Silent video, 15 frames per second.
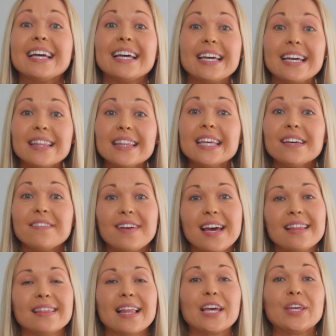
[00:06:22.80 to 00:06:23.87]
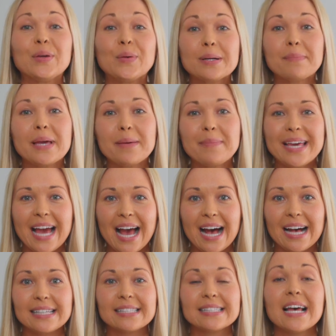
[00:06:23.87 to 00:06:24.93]
In the event that your baby
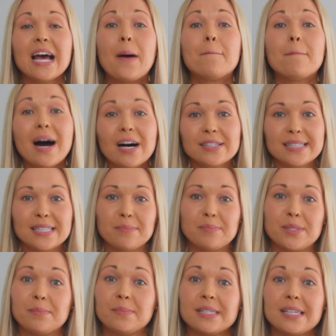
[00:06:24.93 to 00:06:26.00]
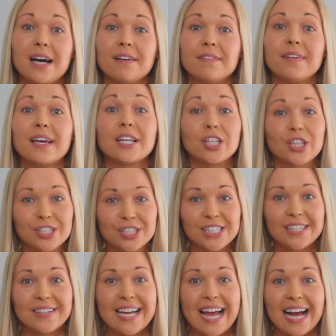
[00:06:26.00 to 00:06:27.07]
has mild symptoms of an
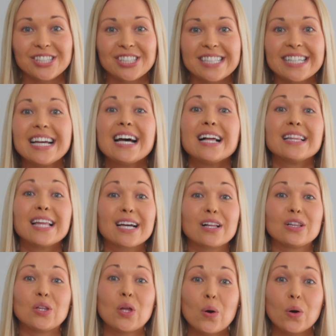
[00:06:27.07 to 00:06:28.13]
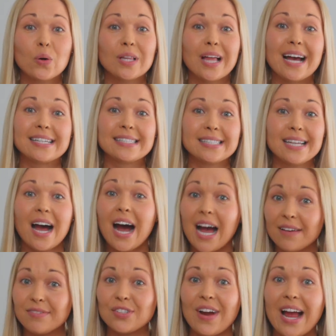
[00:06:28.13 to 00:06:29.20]
allergic reaction, like a localized
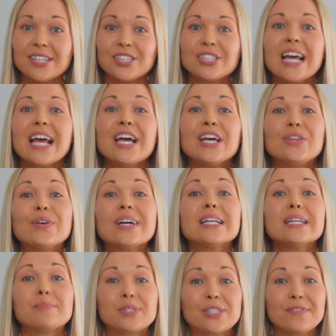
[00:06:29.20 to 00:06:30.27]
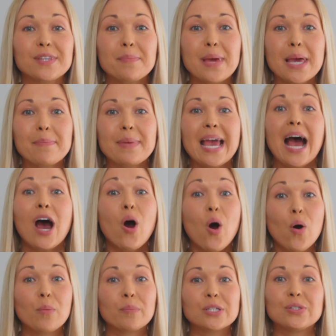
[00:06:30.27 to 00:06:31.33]
hives rash, you can observe the baby at
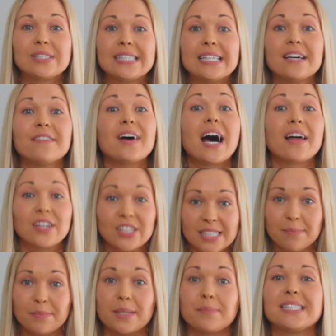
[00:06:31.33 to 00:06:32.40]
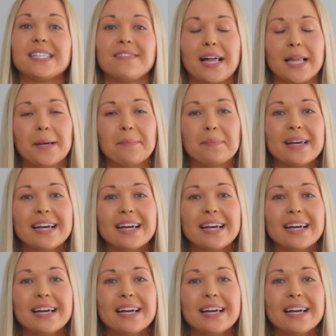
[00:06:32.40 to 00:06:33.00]
home to see if other symptoms develop.